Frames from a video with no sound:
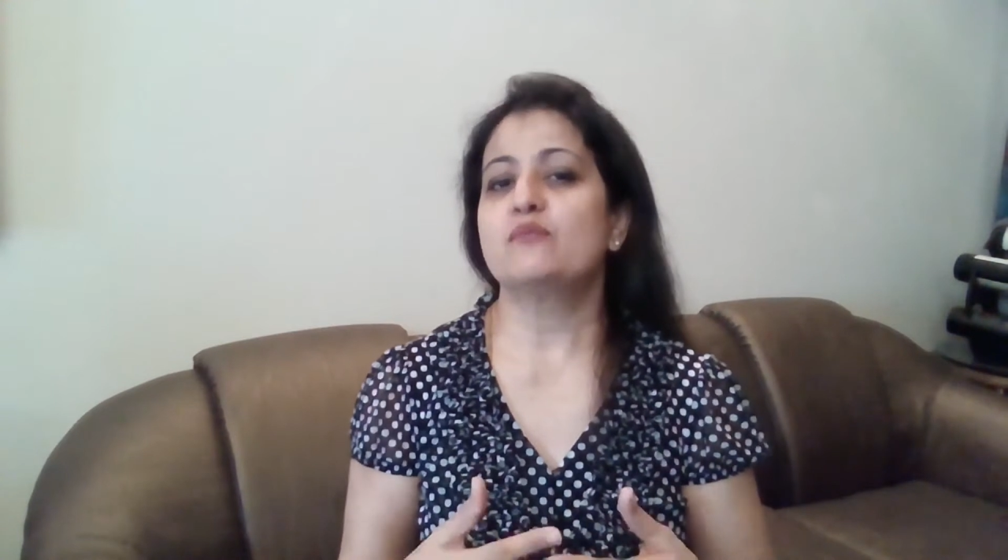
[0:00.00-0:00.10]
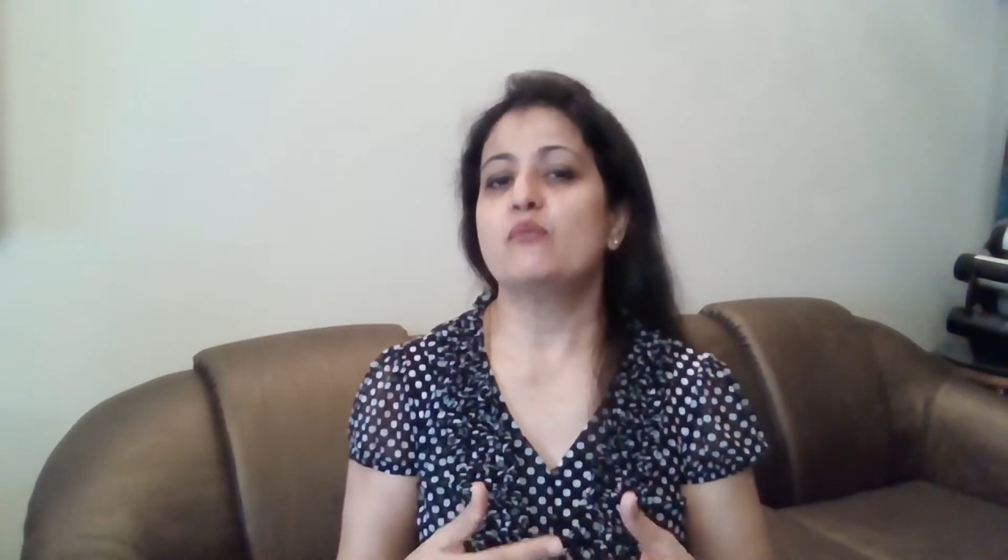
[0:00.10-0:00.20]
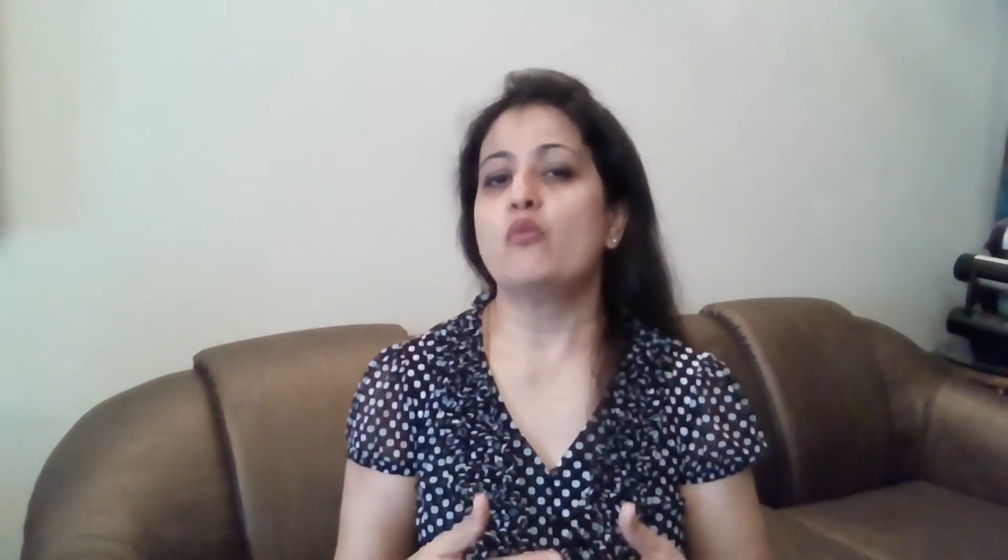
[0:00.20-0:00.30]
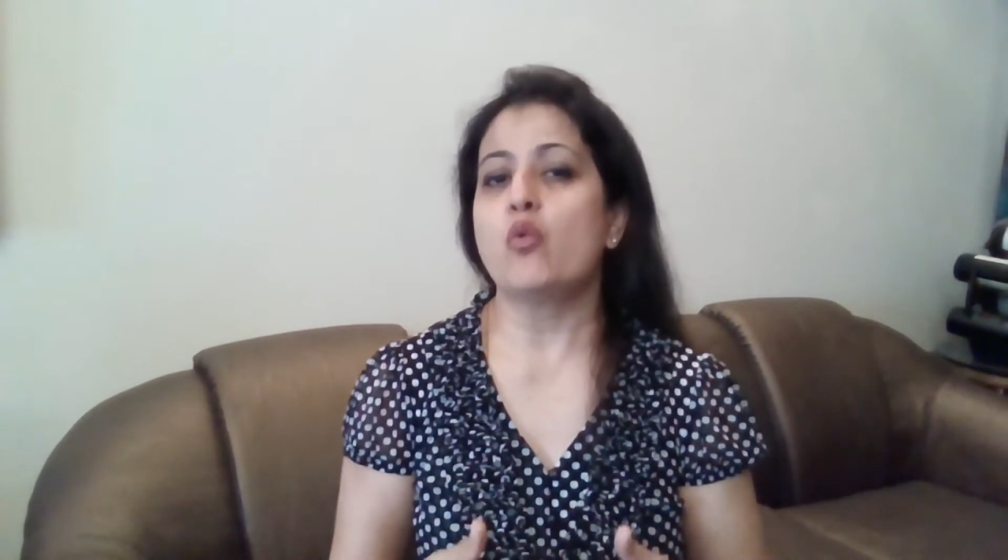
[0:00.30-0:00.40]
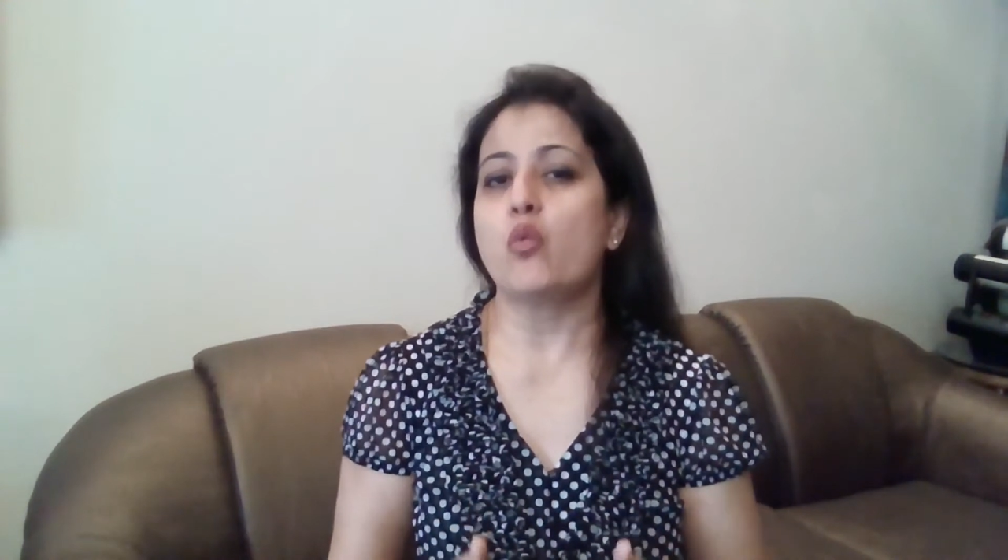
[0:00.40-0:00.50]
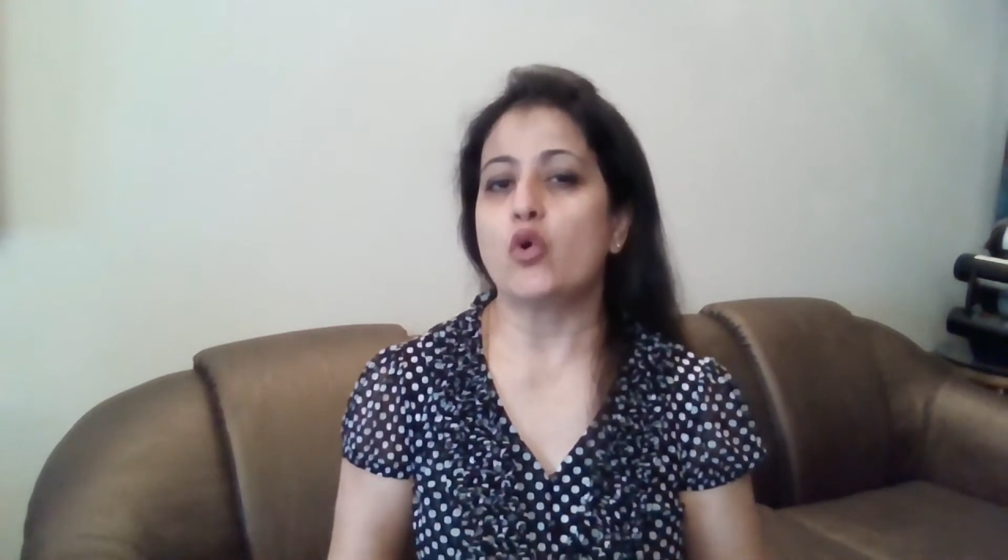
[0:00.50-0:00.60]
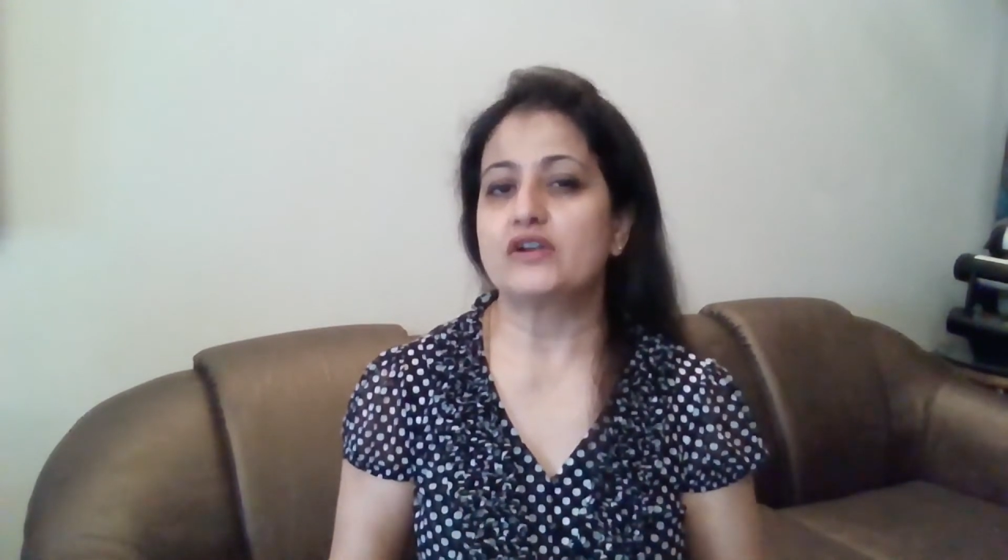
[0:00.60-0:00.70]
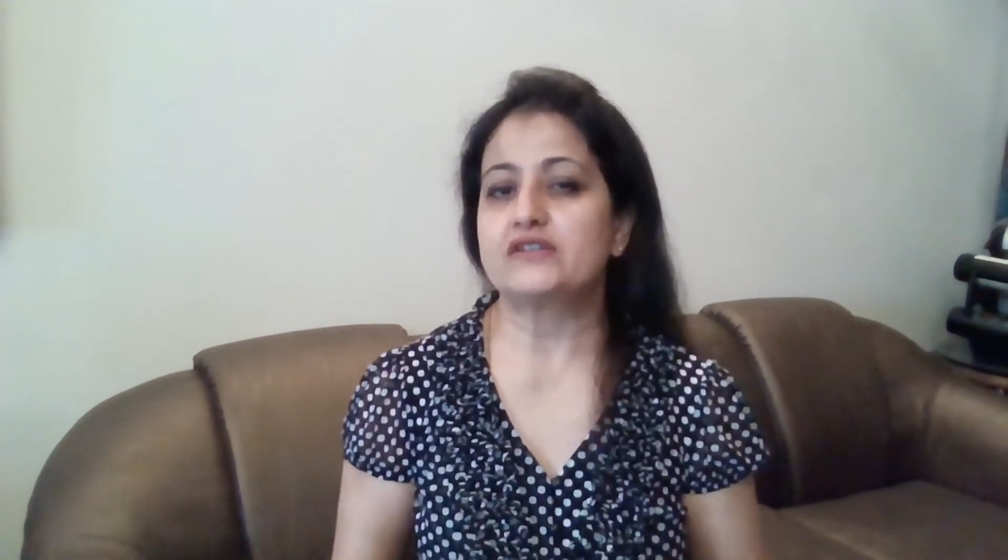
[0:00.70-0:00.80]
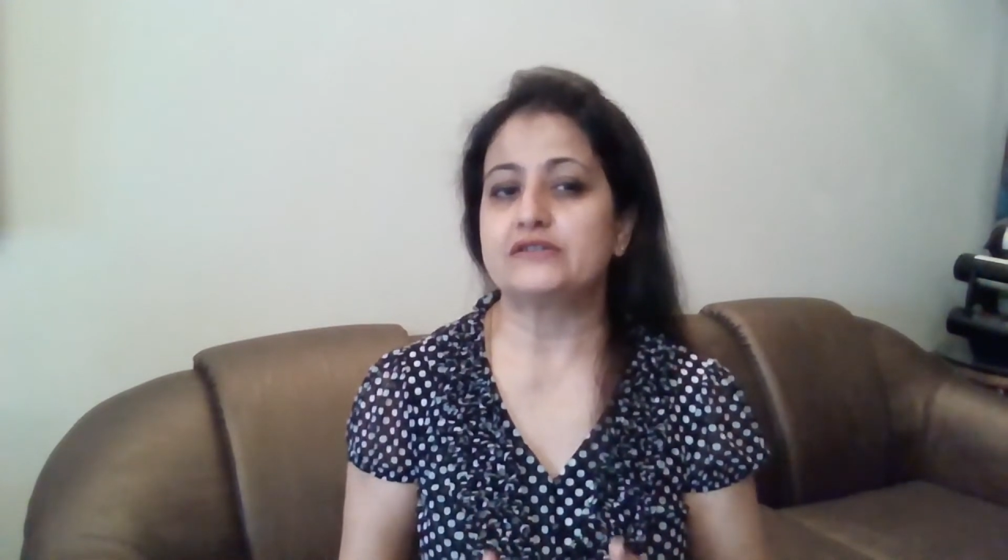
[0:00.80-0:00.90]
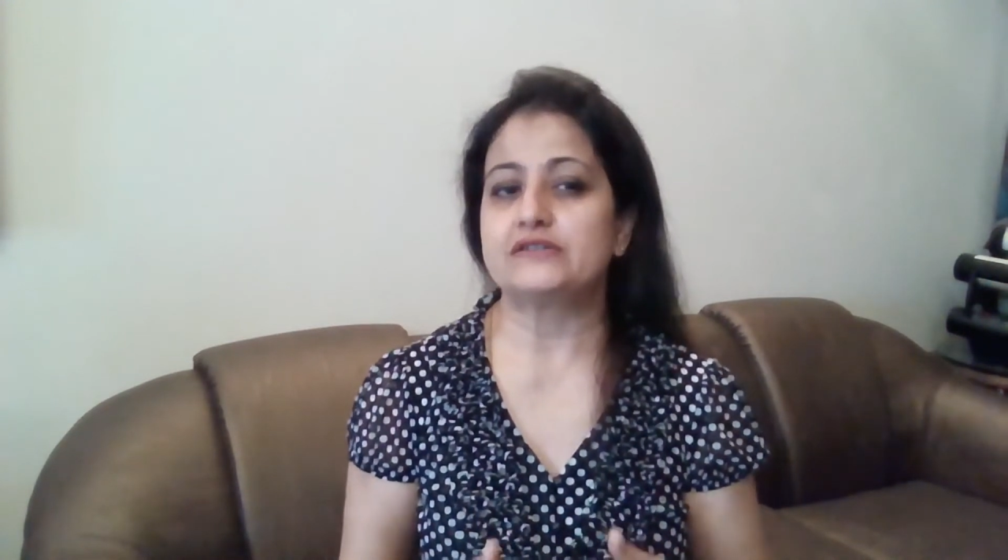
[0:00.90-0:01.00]
more
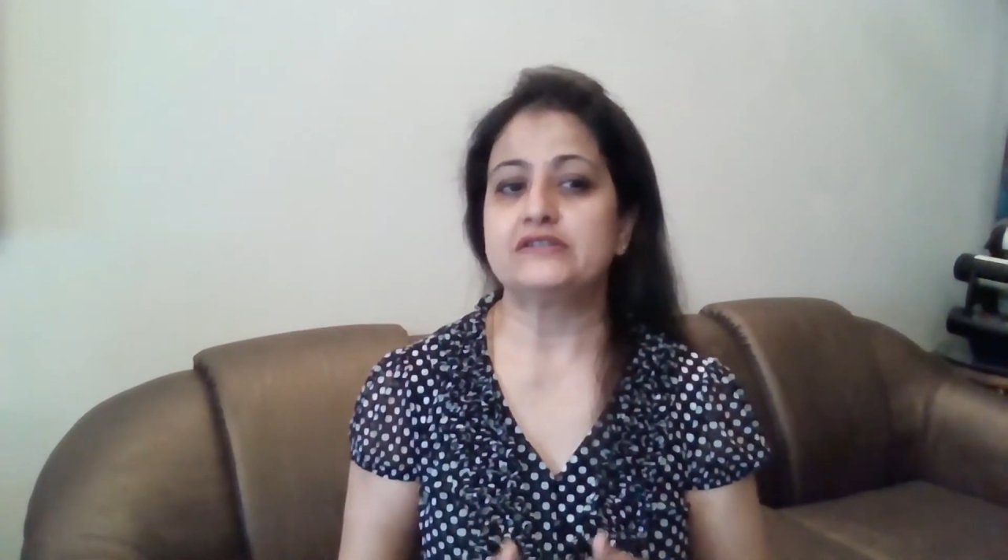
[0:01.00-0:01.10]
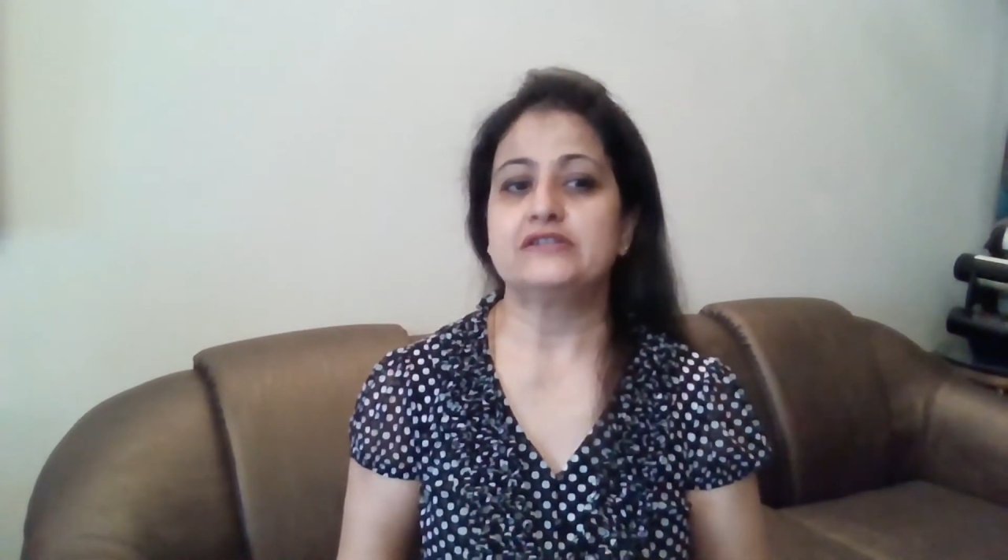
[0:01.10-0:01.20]
water.